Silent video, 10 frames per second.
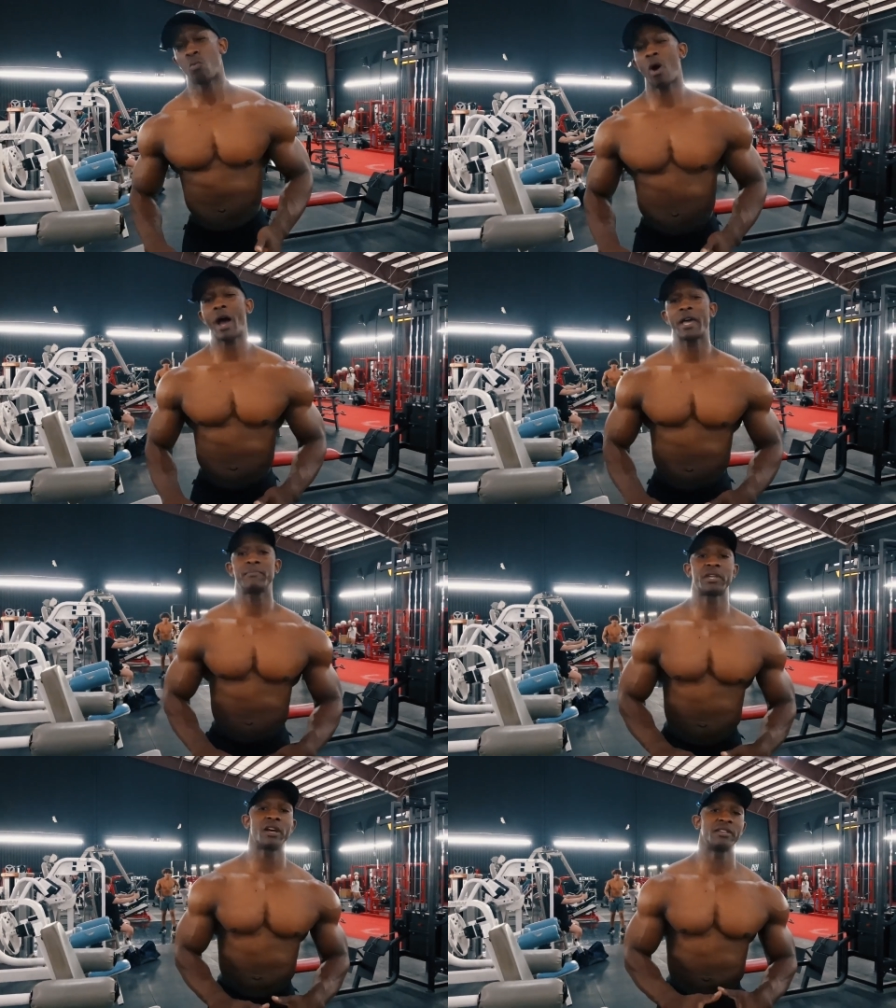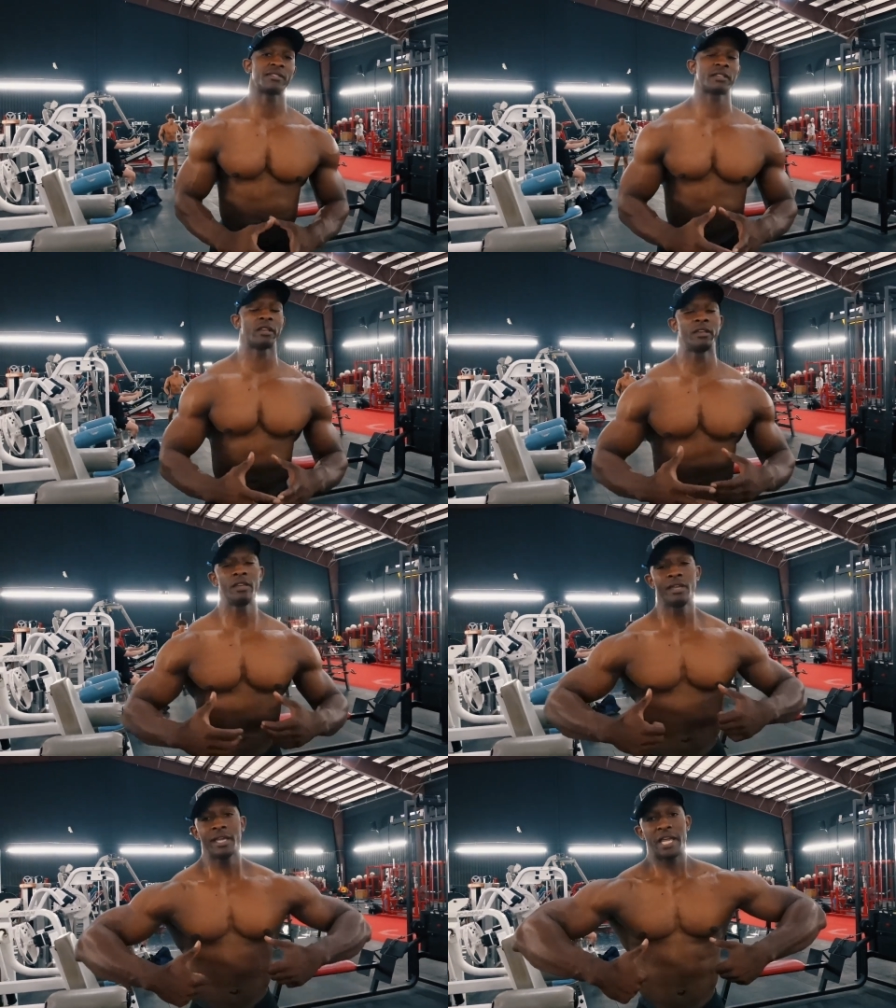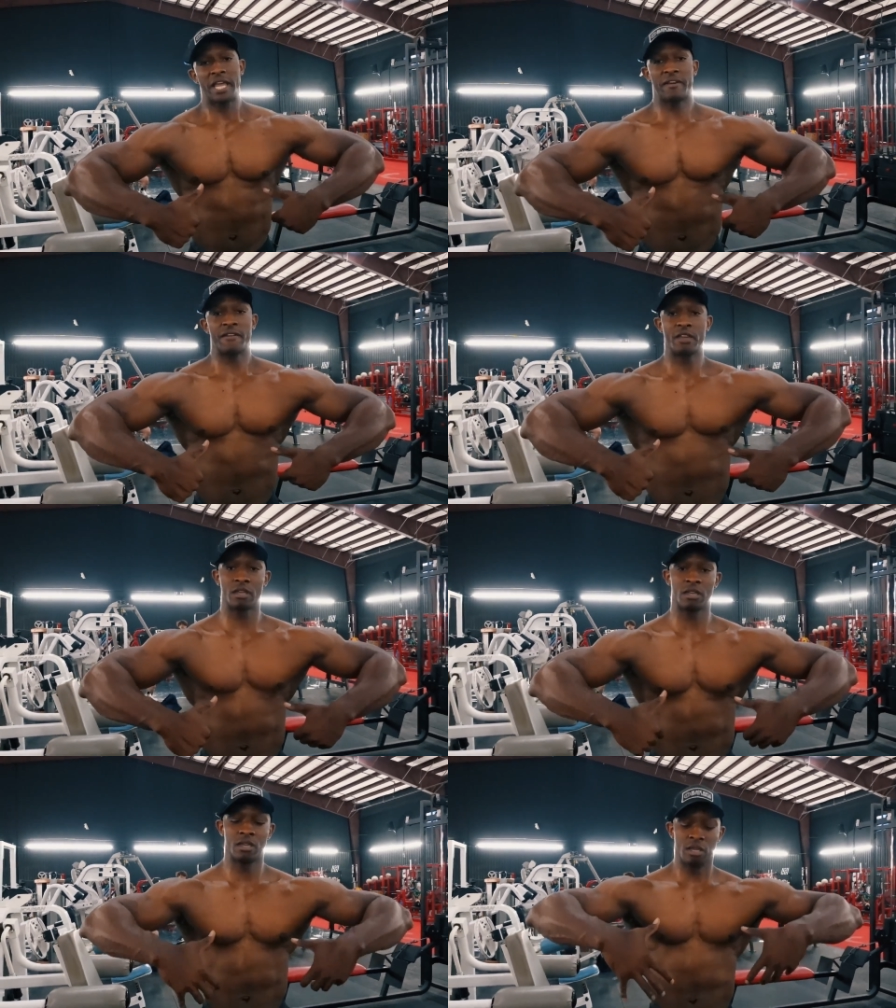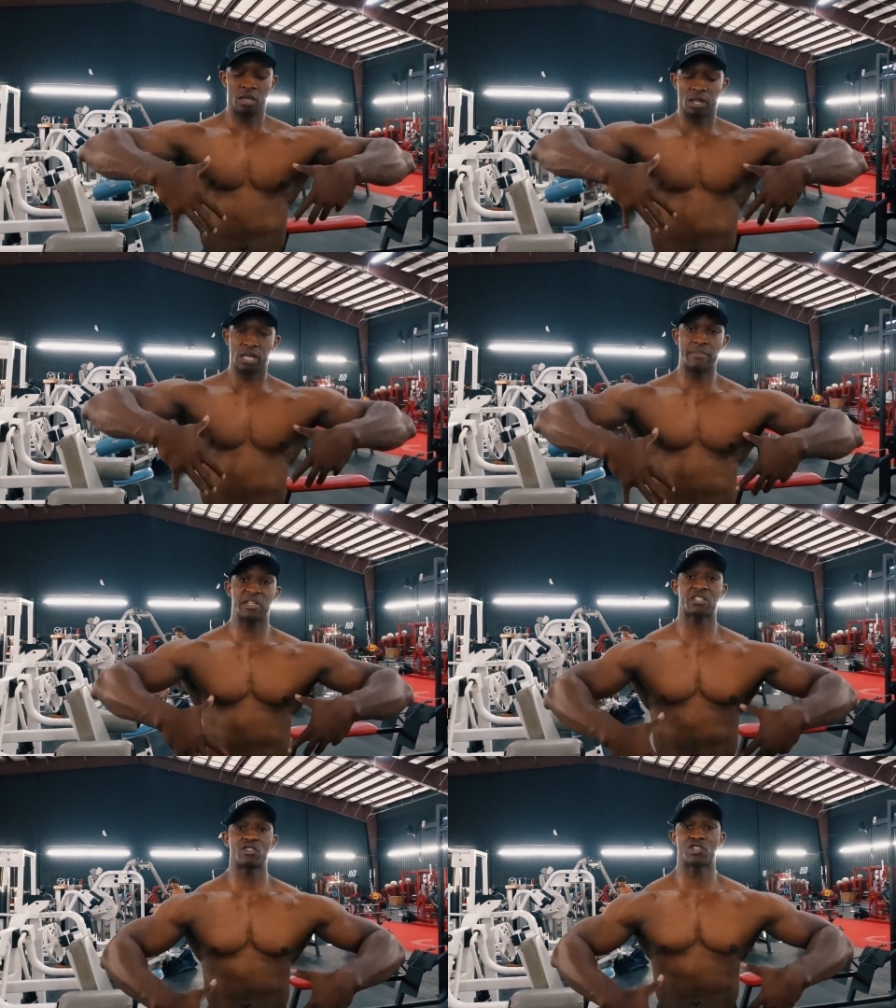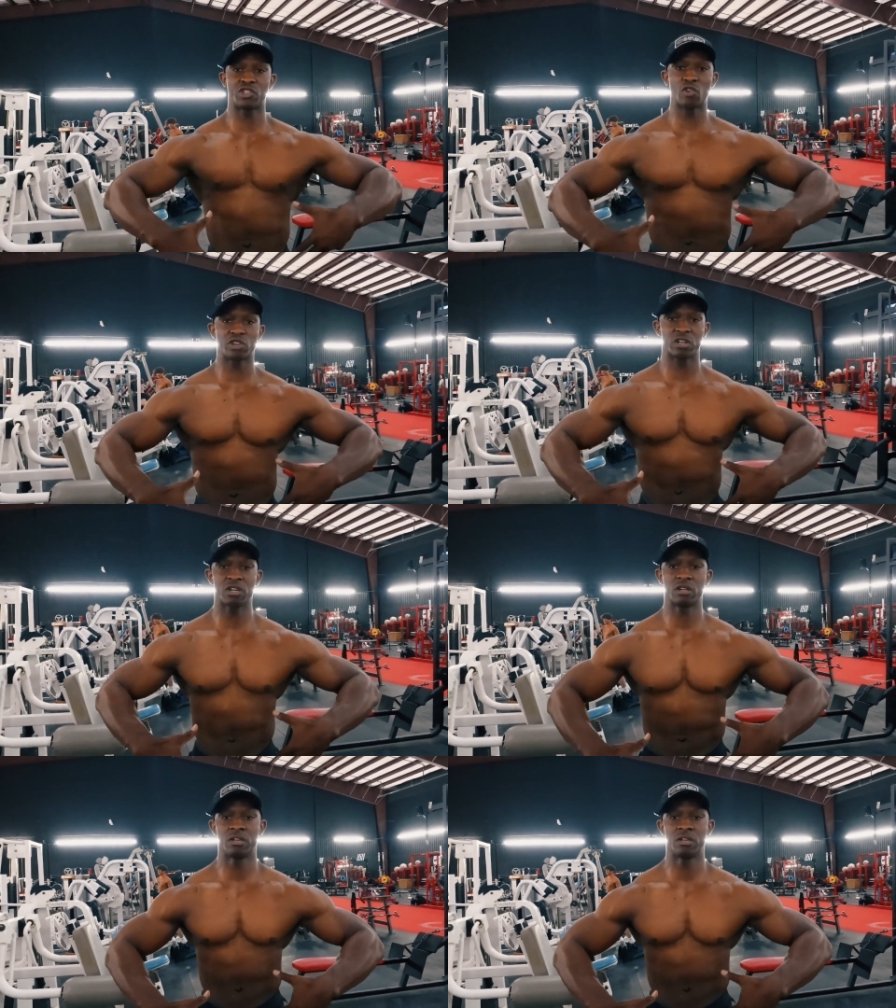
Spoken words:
Why? Because it limits their shoulder